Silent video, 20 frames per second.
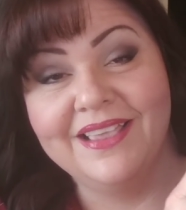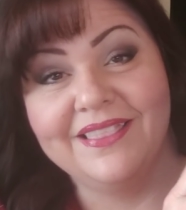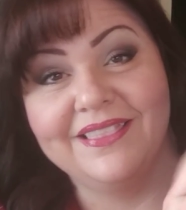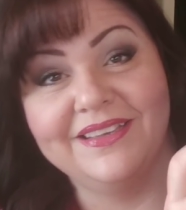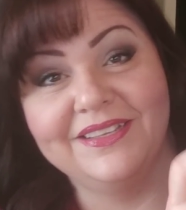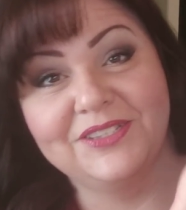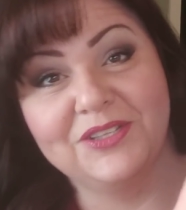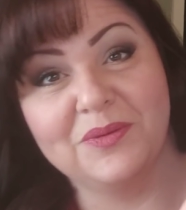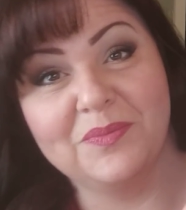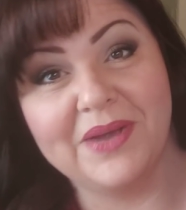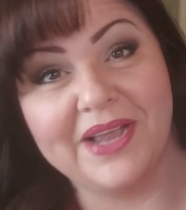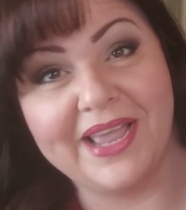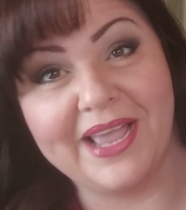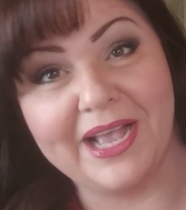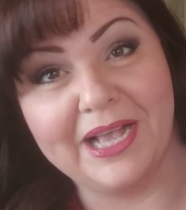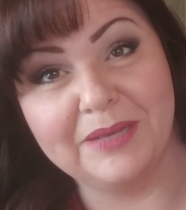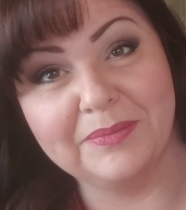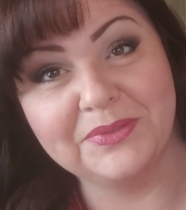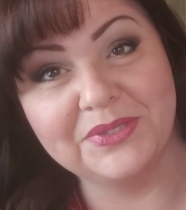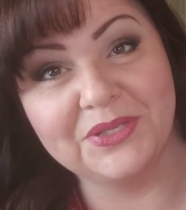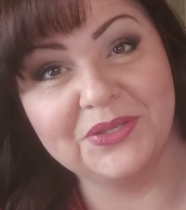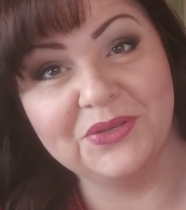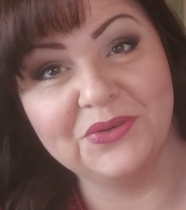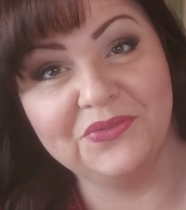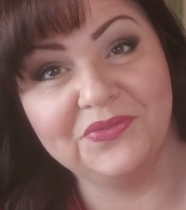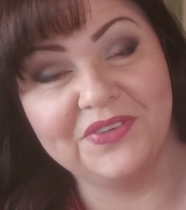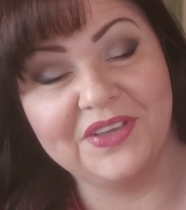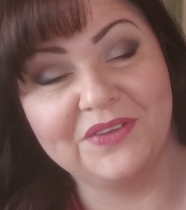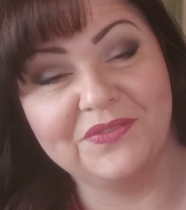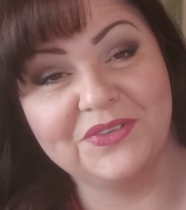These are my
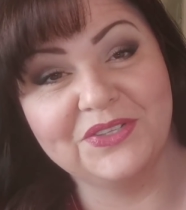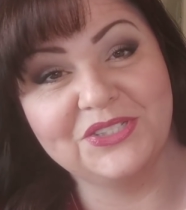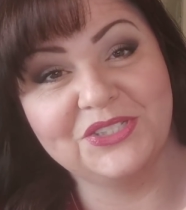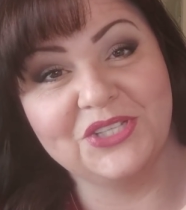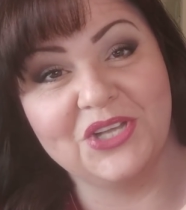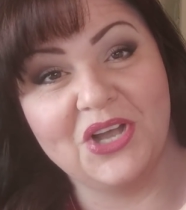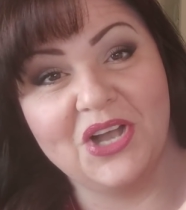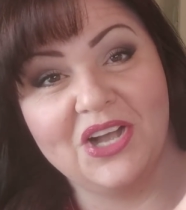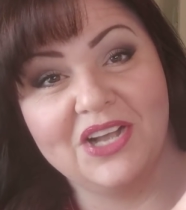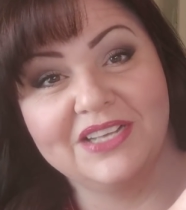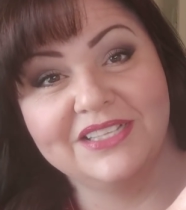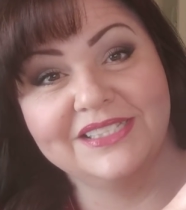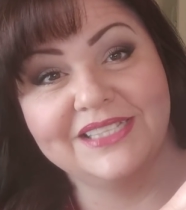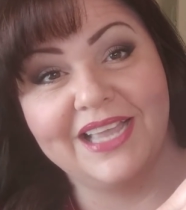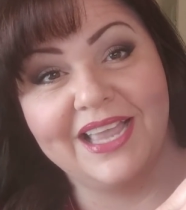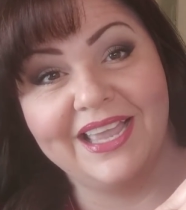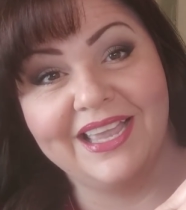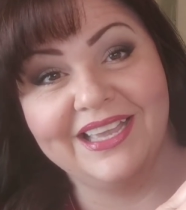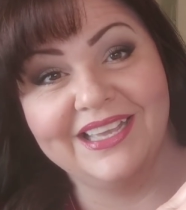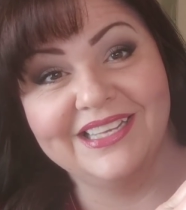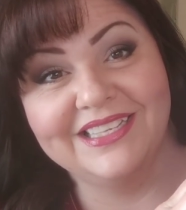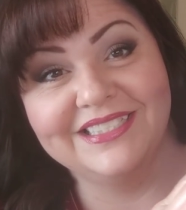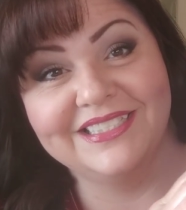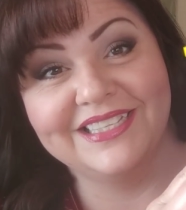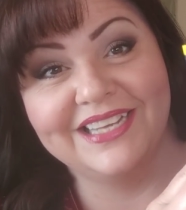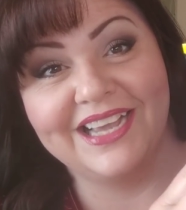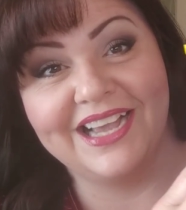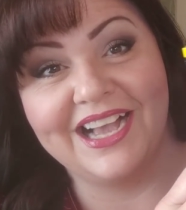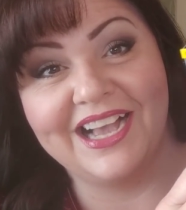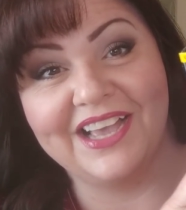absolute favorite socks,
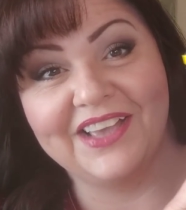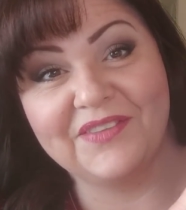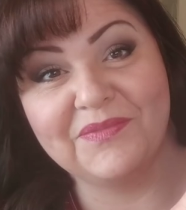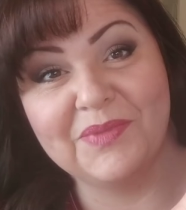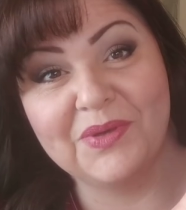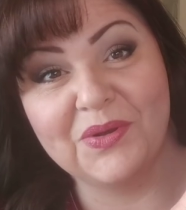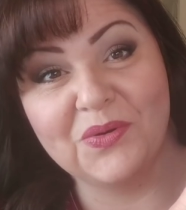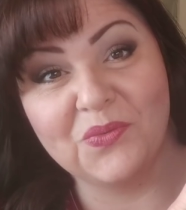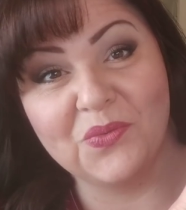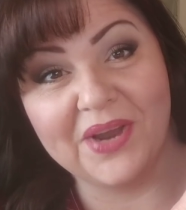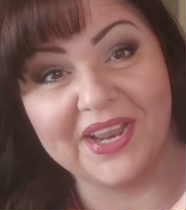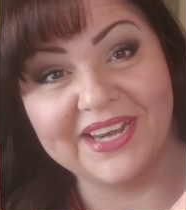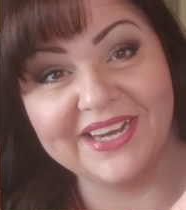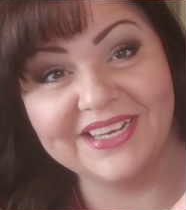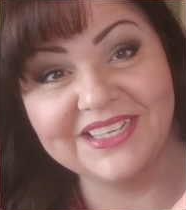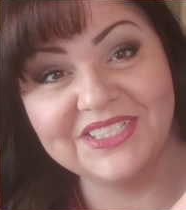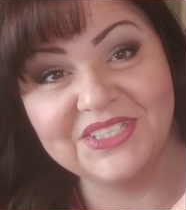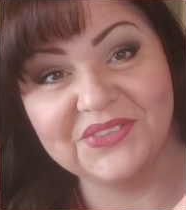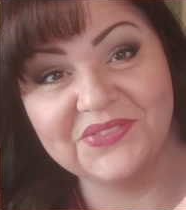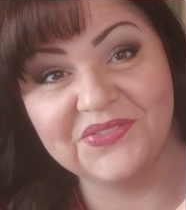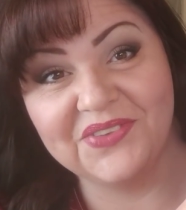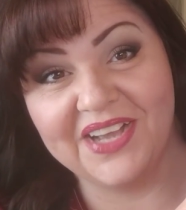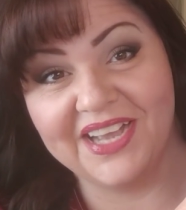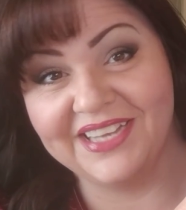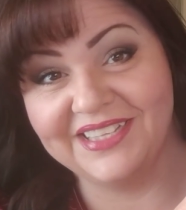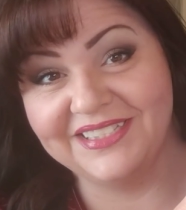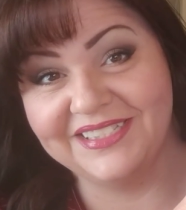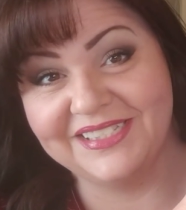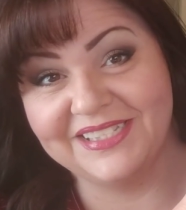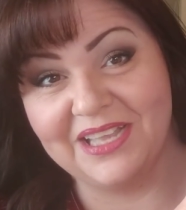and I've been waiting to
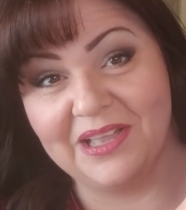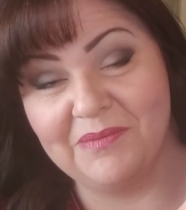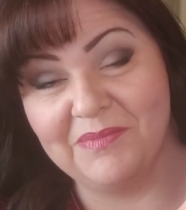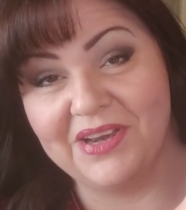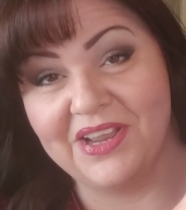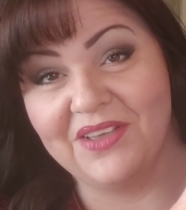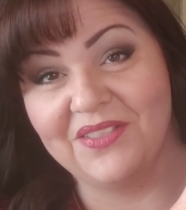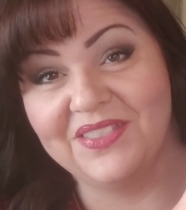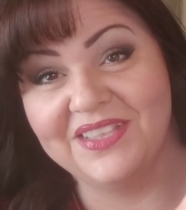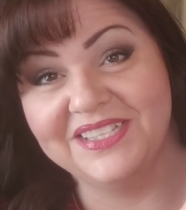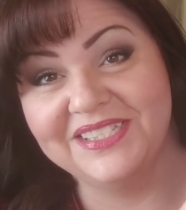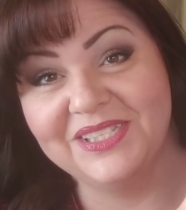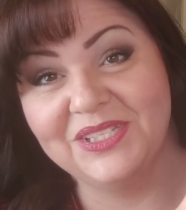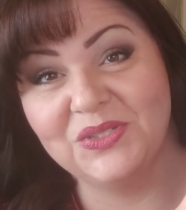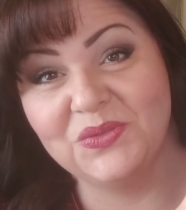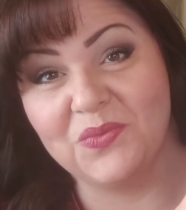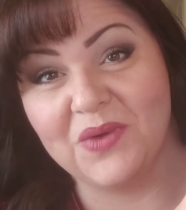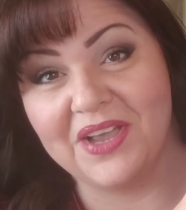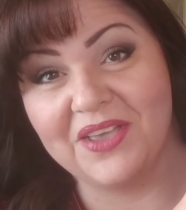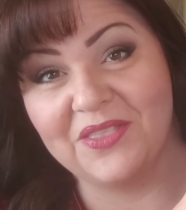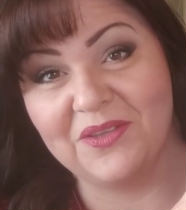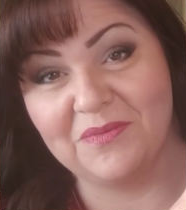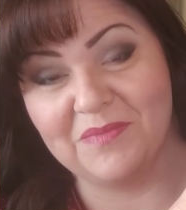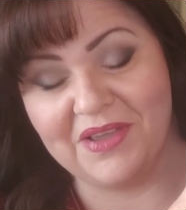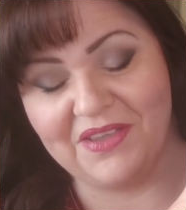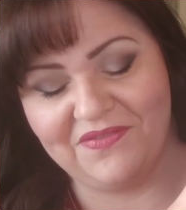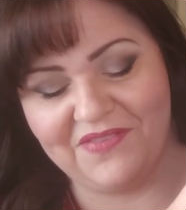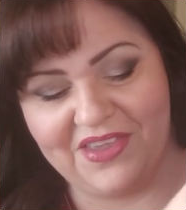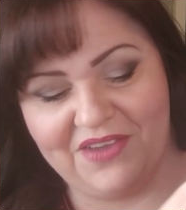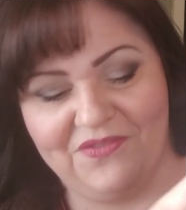find some. Now this is why they're
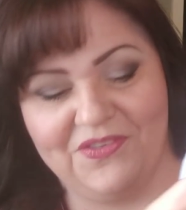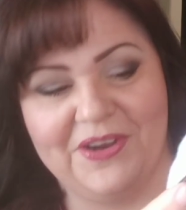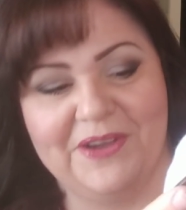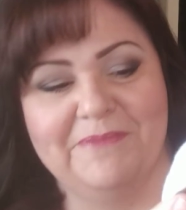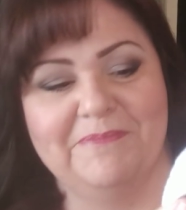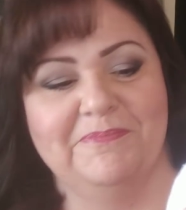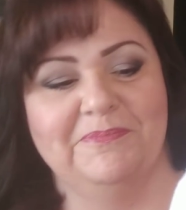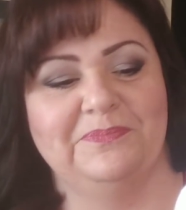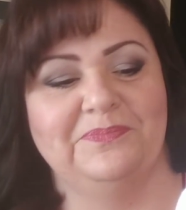my favorite.